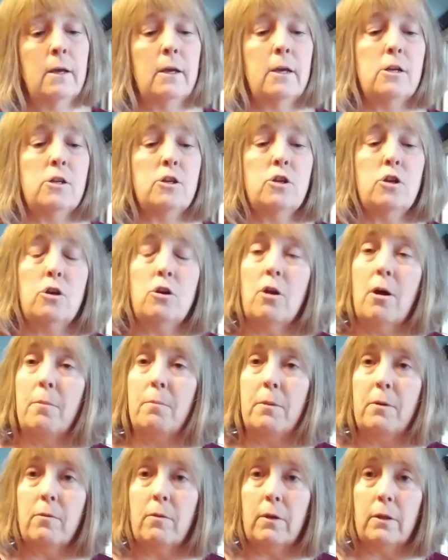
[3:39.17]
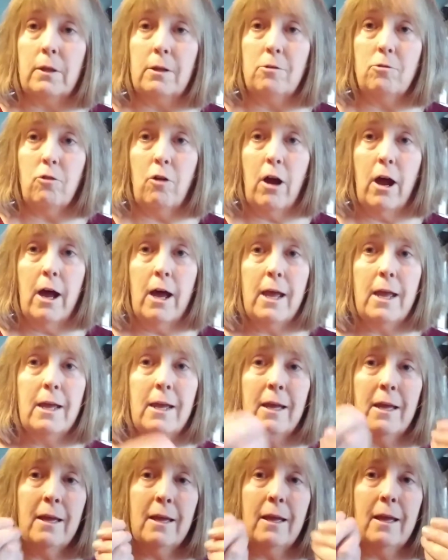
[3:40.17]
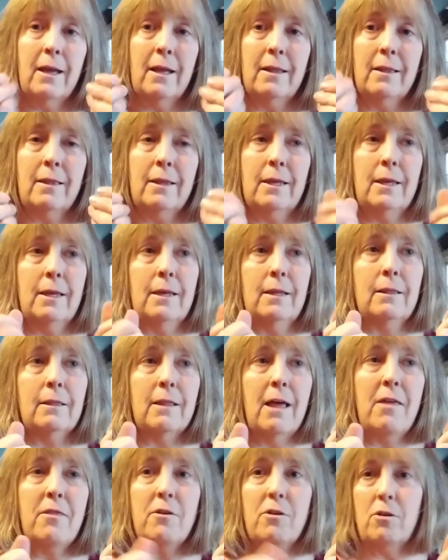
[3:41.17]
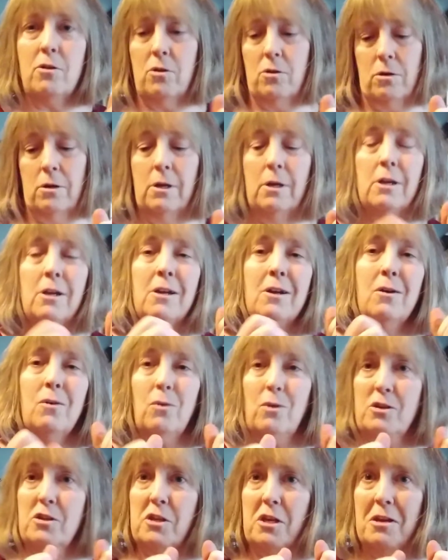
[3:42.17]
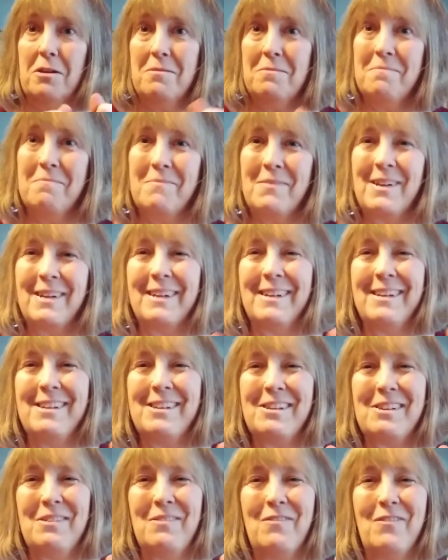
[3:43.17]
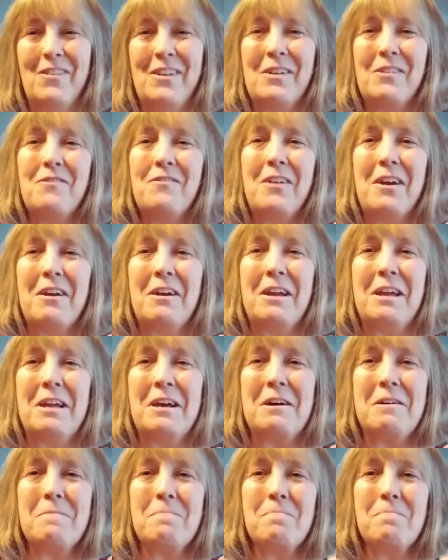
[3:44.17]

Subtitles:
It should not be really dry, and the leather or skin should feel very